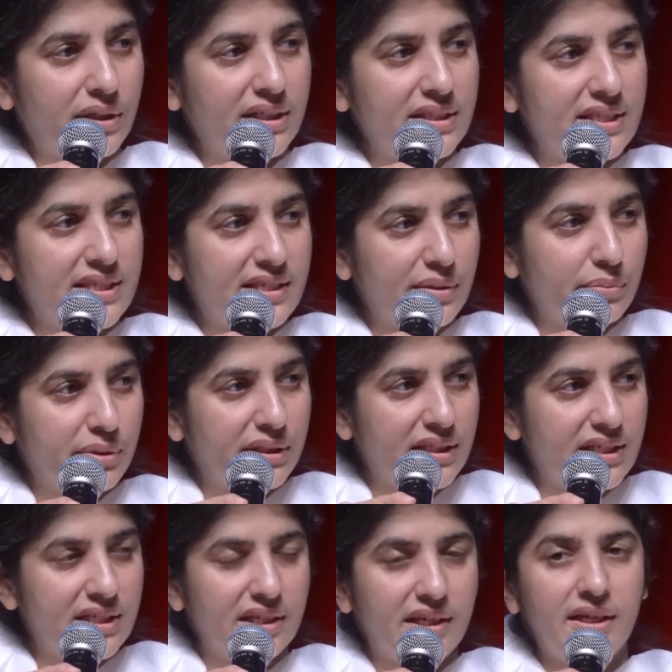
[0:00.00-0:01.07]
and
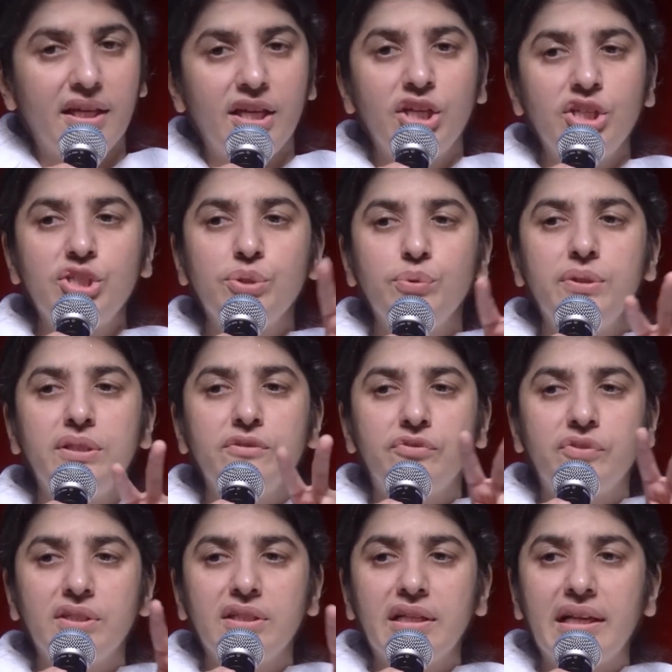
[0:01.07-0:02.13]
stability. Two
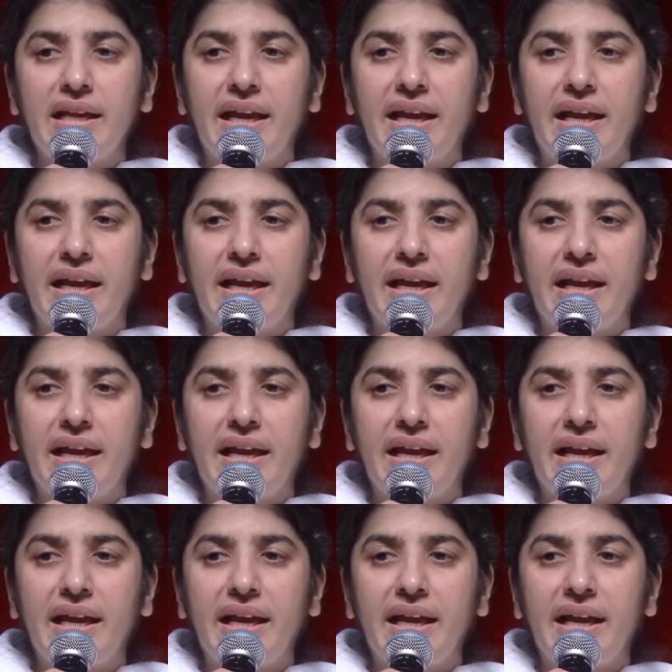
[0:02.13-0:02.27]
different